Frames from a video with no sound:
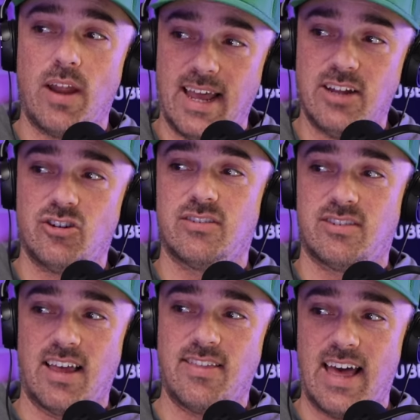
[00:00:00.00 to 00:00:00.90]
agent
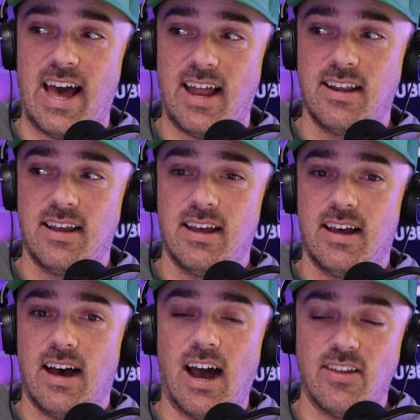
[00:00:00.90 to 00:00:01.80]
said that,
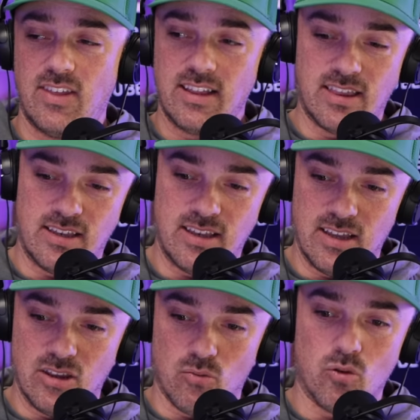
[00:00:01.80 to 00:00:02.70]
I think that
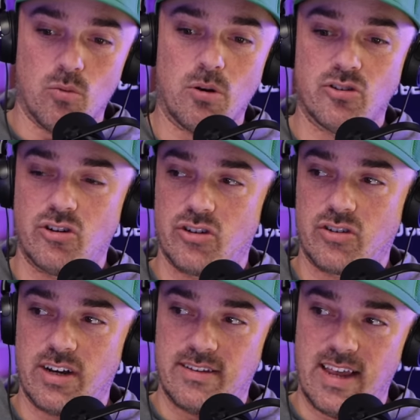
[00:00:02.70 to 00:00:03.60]
the rumors are just
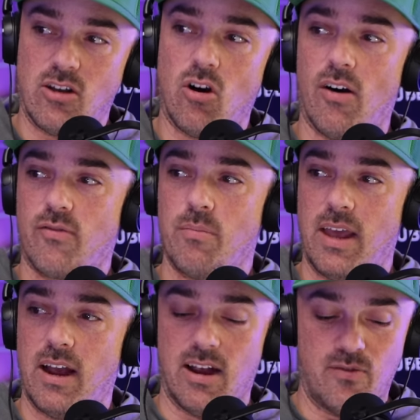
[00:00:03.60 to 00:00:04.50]
going to take off from
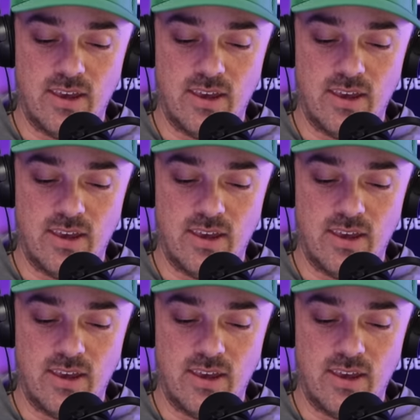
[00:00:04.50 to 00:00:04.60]
there. If he